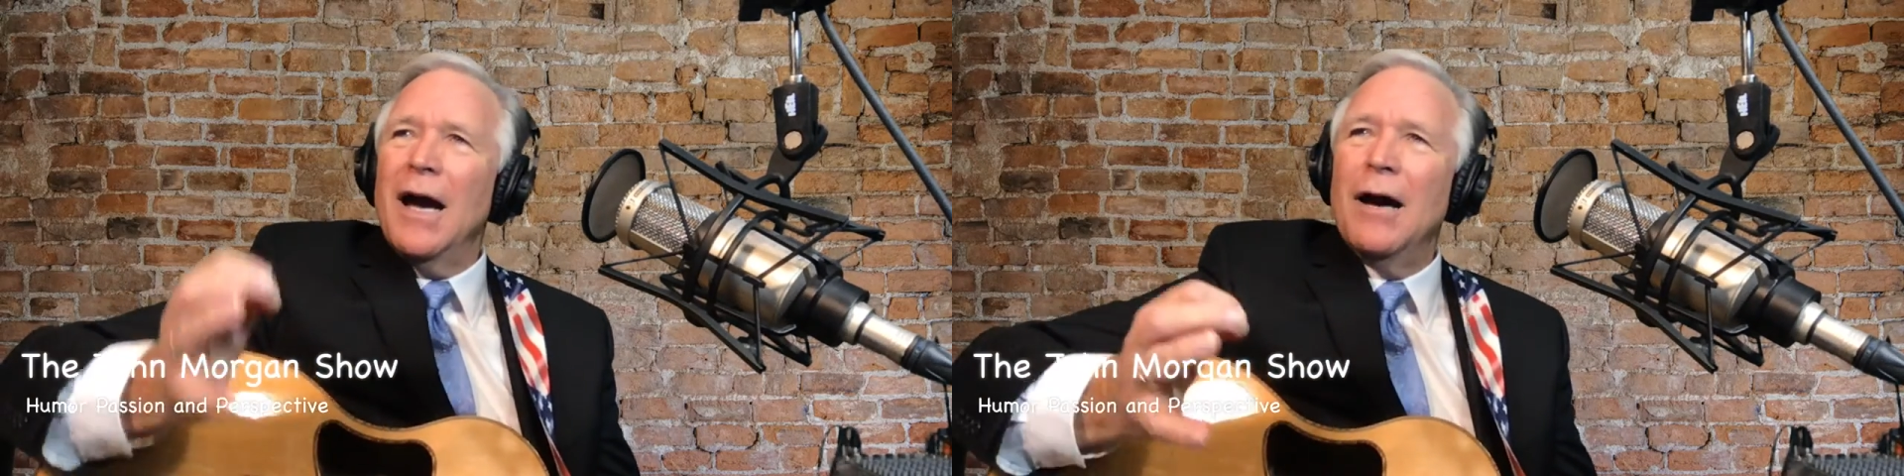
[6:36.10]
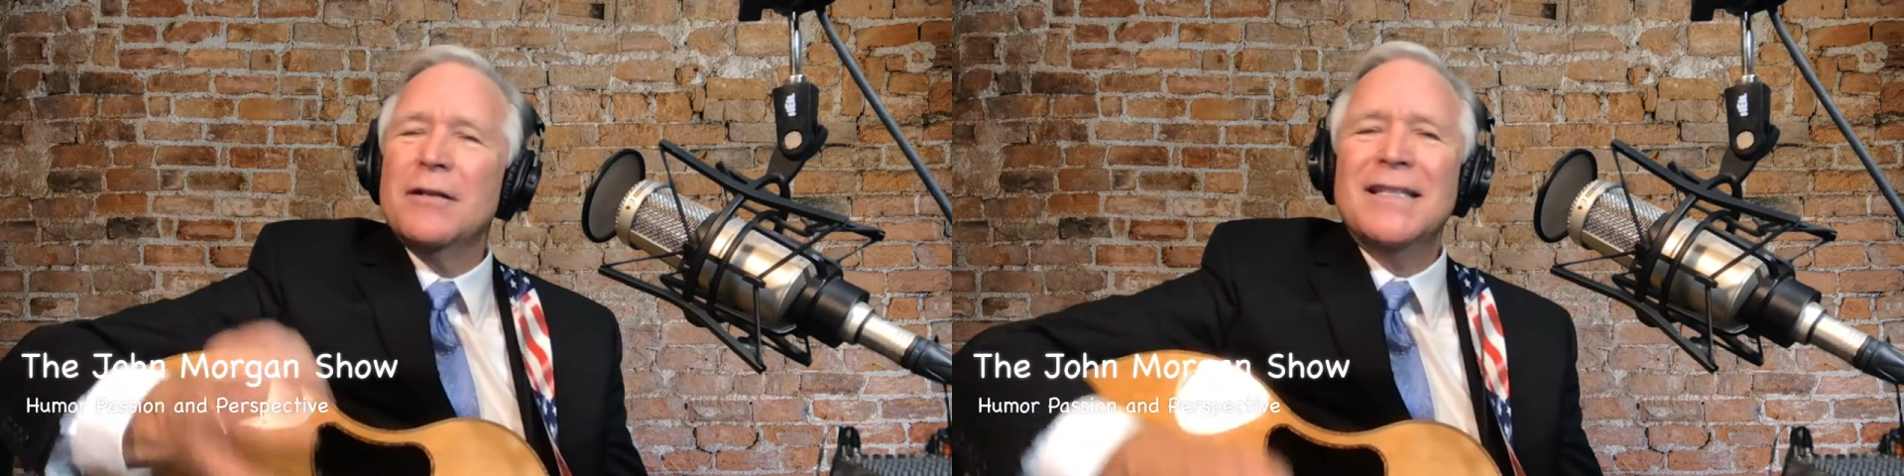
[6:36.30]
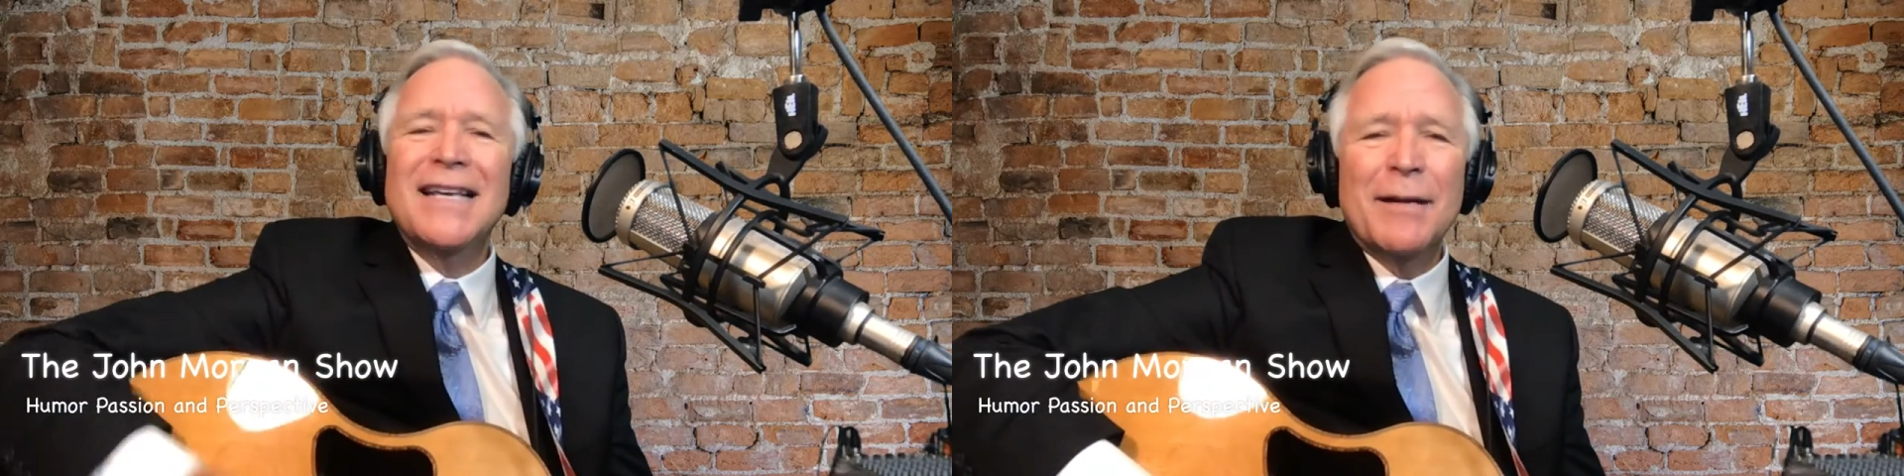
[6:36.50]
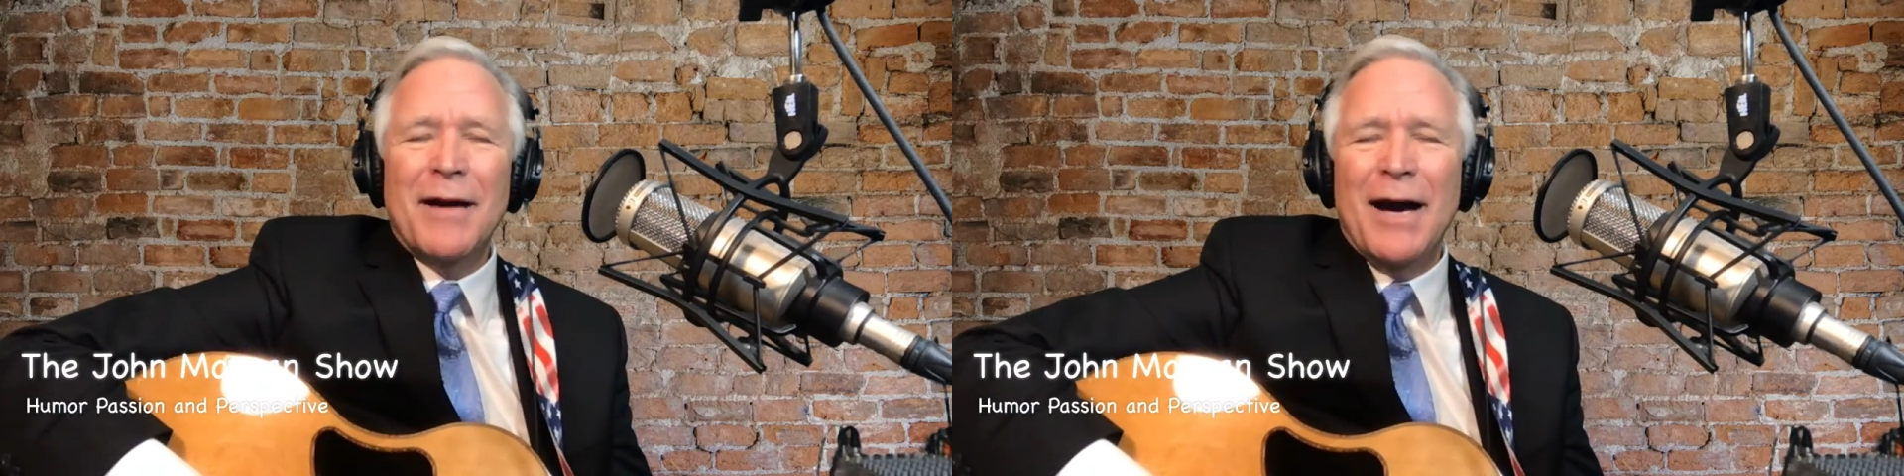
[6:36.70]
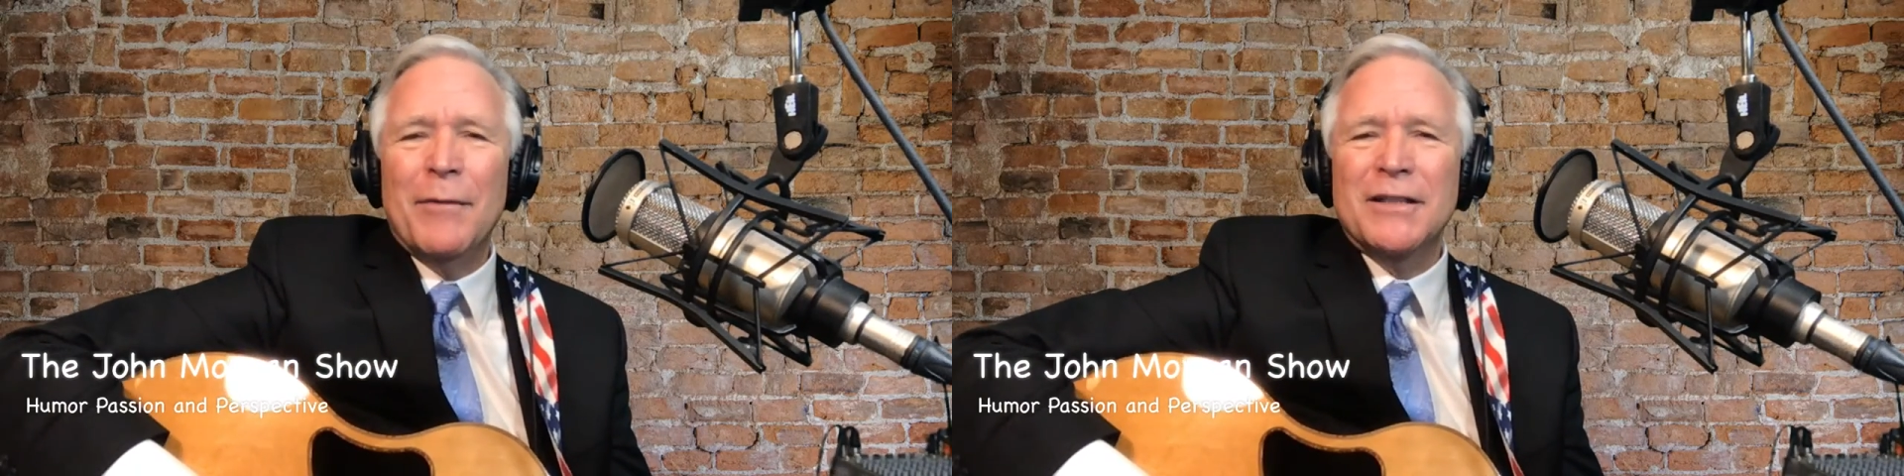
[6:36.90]
I was thinking
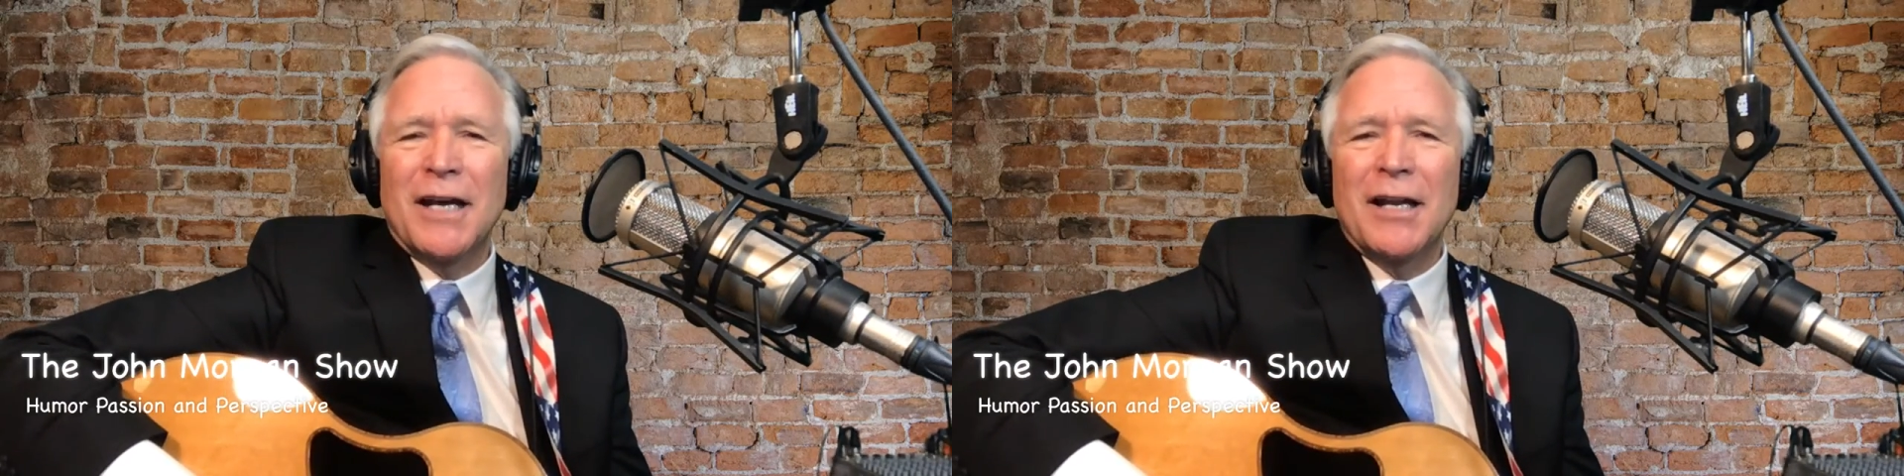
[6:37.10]
about how much I